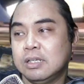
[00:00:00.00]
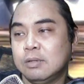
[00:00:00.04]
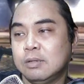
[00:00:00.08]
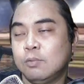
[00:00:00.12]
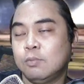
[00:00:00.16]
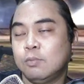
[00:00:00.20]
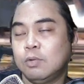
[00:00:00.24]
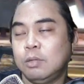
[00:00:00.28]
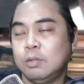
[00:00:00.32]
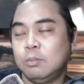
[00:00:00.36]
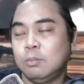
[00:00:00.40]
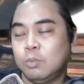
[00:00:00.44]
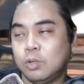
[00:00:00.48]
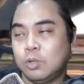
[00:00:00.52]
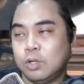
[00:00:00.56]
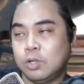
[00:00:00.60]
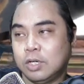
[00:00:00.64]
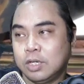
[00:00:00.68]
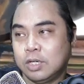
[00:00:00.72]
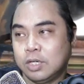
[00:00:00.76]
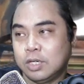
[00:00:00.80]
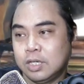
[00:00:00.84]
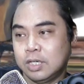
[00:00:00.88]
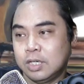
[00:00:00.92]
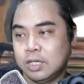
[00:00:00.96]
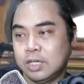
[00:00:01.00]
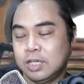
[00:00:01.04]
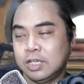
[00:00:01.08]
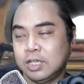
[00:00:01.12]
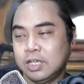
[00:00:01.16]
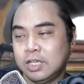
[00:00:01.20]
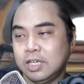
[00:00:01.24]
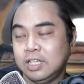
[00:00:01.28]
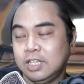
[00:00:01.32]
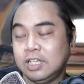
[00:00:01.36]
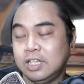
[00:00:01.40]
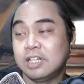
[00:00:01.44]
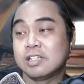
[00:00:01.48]
One more.
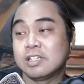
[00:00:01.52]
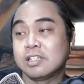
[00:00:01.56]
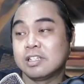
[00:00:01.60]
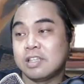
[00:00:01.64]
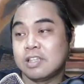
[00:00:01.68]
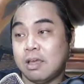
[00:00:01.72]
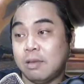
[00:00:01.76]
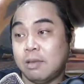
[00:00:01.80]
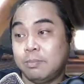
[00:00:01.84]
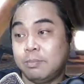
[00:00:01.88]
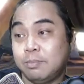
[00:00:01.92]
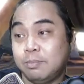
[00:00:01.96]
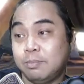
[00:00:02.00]
I'll stop.